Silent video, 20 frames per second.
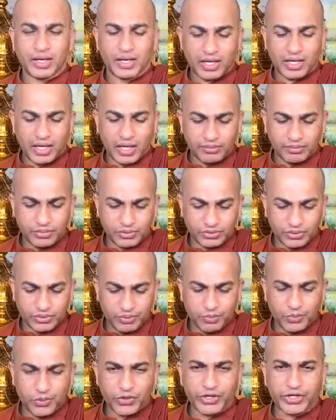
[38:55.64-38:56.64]
Come to a
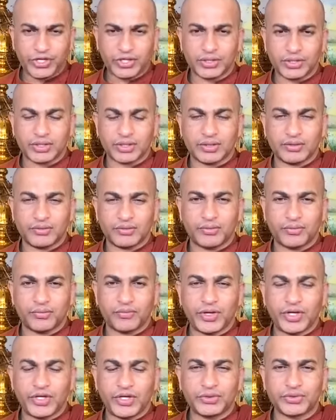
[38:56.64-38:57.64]
point
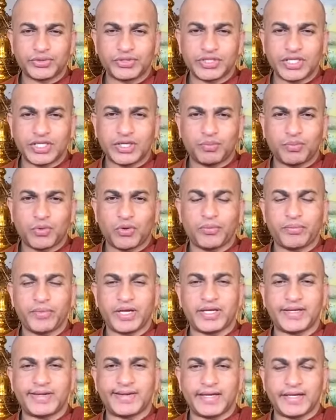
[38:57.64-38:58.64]
when you sit for
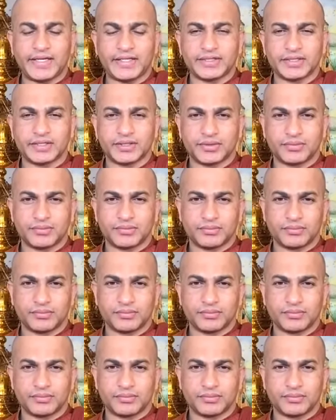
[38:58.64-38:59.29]
meditation